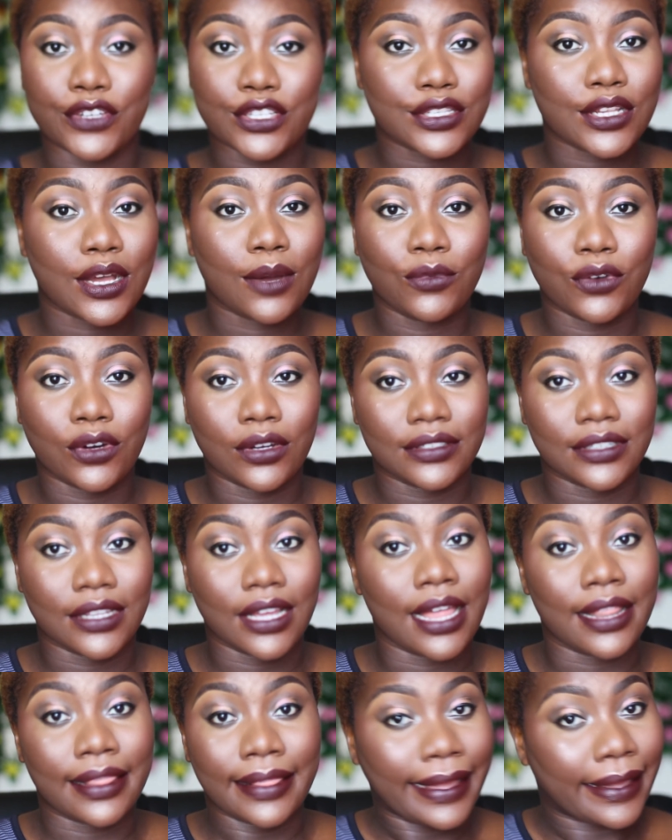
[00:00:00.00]
someone
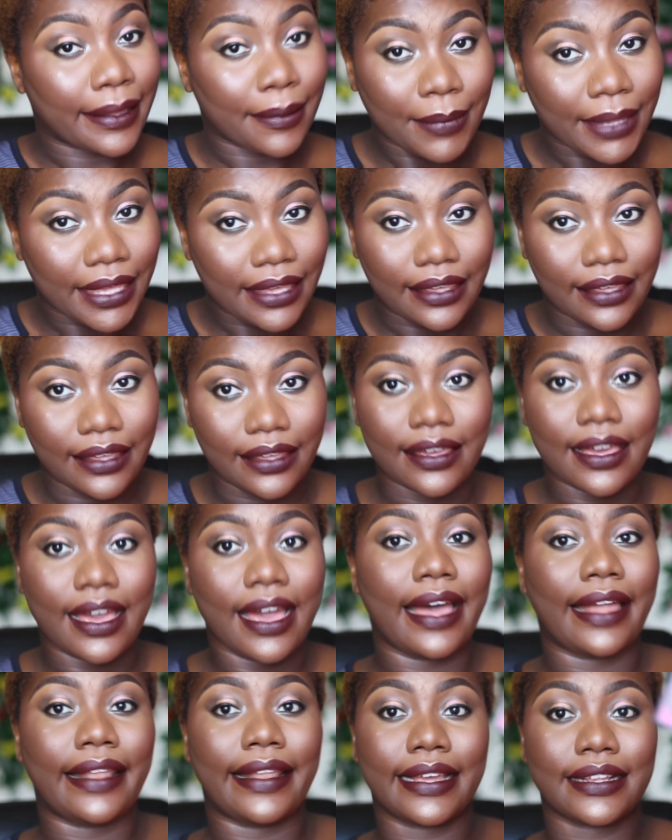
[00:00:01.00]
like me,
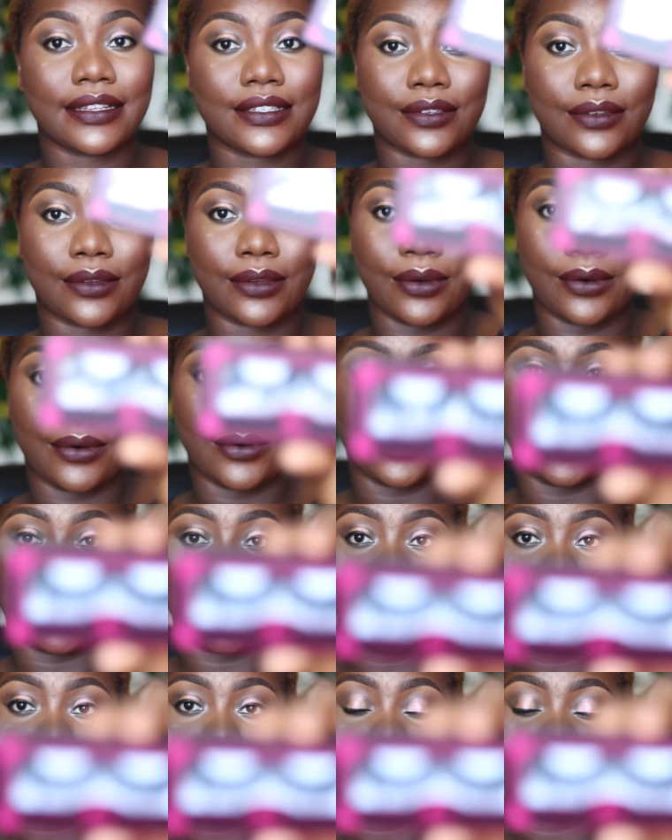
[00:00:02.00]
I like to go
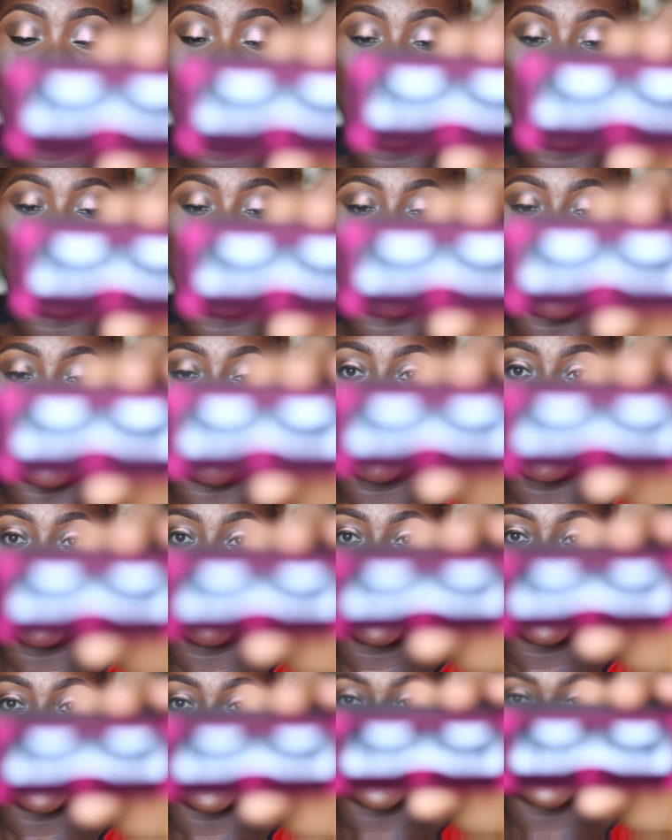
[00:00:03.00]

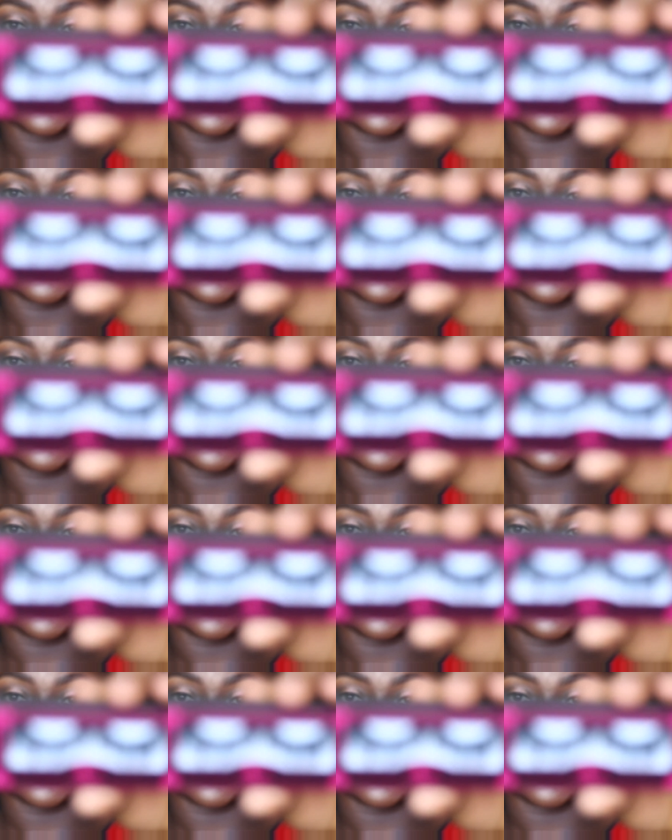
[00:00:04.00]
dramatic,